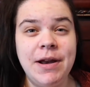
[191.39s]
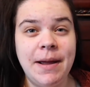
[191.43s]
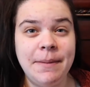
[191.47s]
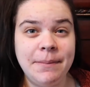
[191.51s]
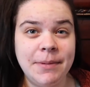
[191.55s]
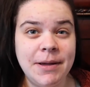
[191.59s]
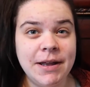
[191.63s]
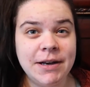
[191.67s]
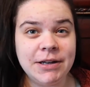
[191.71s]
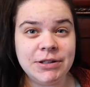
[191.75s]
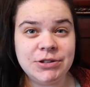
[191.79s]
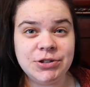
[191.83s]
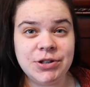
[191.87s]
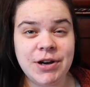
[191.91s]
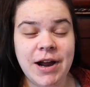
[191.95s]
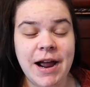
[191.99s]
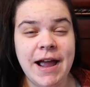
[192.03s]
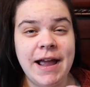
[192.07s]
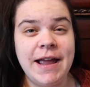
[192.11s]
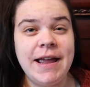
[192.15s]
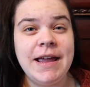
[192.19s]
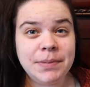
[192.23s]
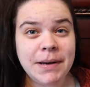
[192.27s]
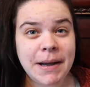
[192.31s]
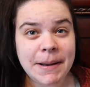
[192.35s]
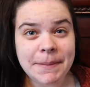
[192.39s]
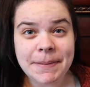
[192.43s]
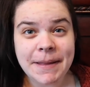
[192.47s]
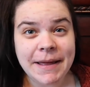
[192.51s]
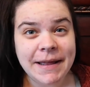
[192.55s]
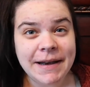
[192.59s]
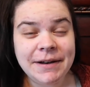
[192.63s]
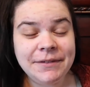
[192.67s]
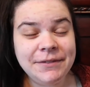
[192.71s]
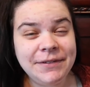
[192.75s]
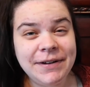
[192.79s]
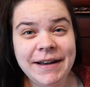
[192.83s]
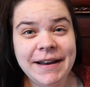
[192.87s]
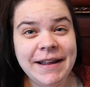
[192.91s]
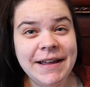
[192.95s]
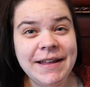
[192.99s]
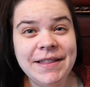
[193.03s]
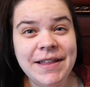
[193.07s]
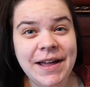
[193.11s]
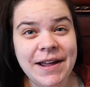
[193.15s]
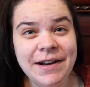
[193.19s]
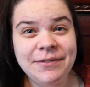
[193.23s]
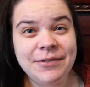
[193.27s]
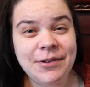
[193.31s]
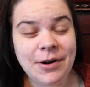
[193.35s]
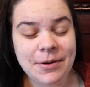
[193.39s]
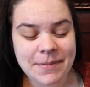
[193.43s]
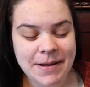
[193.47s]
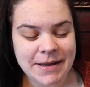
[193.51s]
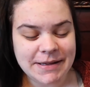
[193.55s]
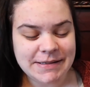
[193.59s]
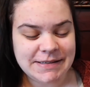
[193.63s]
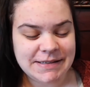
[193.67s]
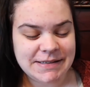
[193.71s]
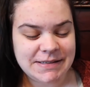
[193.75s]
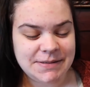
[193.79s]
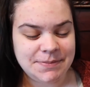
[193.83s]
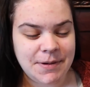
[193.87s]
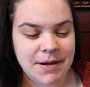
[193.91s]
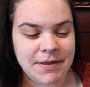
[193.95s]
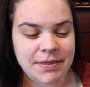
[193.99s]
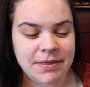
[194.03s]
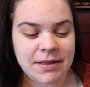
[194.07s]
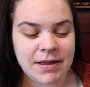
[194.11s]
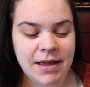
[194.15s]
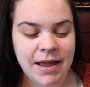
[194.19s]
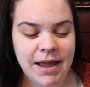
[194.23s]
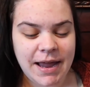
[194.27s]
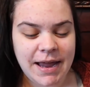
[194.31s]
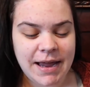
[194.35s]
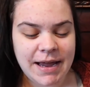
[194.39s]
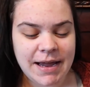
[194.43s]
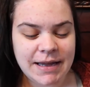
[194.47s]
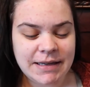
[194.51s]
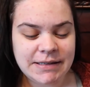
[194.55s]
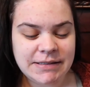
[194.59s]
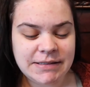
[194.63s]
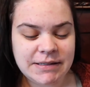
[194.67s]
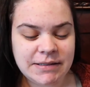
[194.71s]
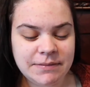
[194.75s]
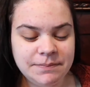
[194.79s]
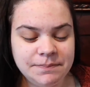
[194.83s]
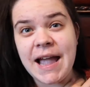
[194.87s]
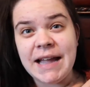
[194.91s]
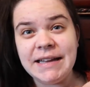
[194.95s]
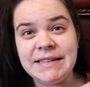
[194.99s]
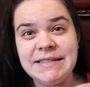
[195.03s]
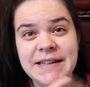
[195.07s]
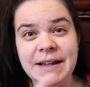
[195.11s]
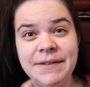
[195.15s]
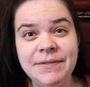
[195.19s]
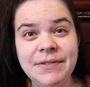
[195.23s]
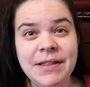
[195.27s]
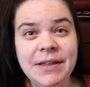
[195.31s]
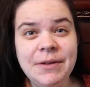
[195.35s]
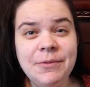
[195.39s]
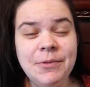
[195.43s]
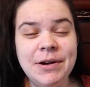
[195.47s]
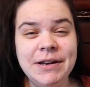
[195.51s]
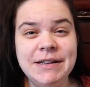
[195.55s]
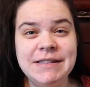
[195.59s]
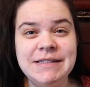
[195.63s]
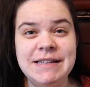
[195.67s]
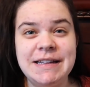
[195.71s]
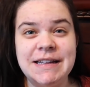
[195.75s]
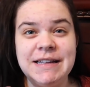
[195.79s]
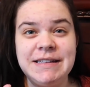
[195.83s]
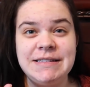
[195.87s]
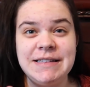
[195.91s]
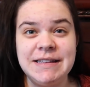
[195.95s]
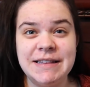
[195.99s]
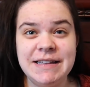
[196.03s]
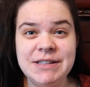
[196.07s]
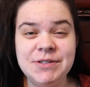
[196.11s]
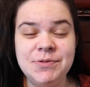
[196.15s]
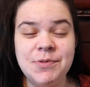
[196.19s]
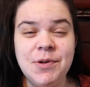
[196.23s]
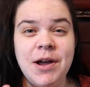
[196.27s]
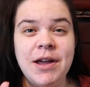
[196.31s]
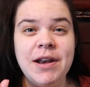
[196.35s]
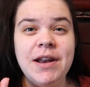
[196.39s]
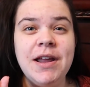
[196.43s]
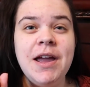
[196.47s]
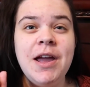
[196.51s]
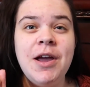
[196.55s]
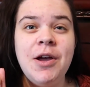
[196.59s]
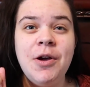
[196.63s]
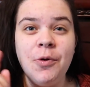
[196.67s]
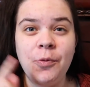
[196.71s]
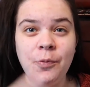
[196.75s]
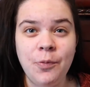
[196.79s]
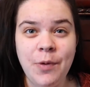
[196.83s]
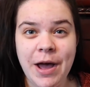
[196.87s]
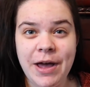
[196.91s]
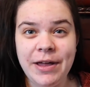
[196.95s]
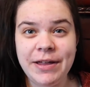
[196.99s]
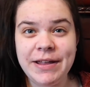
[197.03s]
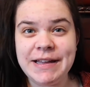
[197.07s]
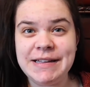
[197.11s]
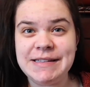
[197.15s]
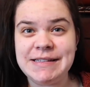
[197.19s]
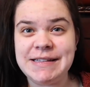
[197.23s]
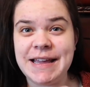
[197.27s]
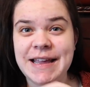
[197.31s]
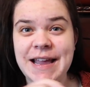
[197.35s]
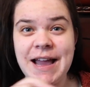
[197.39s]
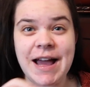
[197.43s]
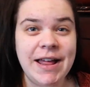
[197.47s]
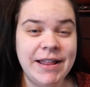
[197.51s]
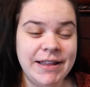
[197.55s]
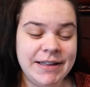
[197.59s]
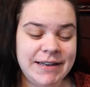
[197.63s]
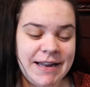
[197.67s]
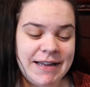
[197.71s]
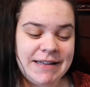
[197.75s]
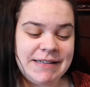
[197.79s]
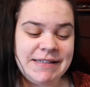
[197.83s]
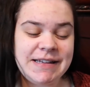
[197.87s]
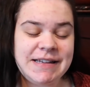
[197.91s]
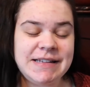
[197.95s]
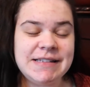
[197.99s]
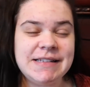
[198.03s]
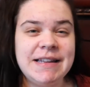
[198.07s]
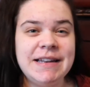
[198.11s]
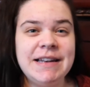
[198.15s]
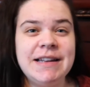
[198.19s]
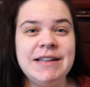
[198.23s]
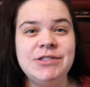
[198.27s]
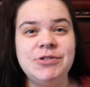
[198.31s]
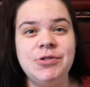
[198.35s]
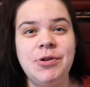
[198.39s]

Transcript: I'm gonna try, but I plan on reading a lot of romance this month and I definitely wanted to get to this one while it's like holiday season.